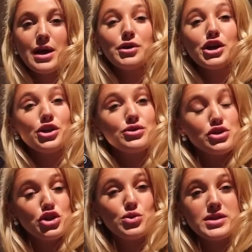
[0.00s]
I'm gonna use
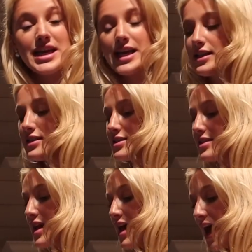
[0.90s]
two tins
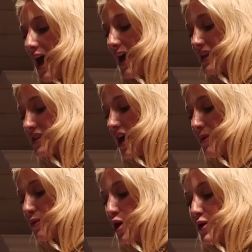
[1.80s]
and
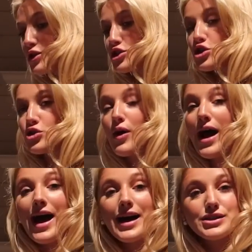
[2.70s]
I'm going to
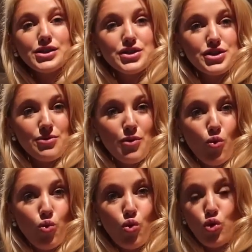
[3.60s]
add some
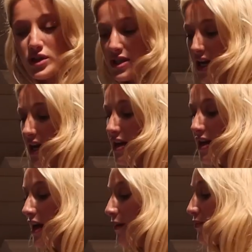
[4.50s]
water.
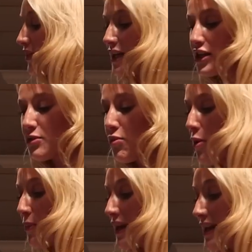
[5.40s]
I'm then gonna
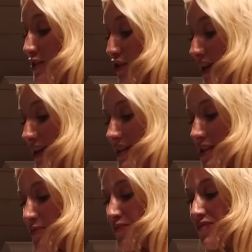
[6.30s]
pop a lid on it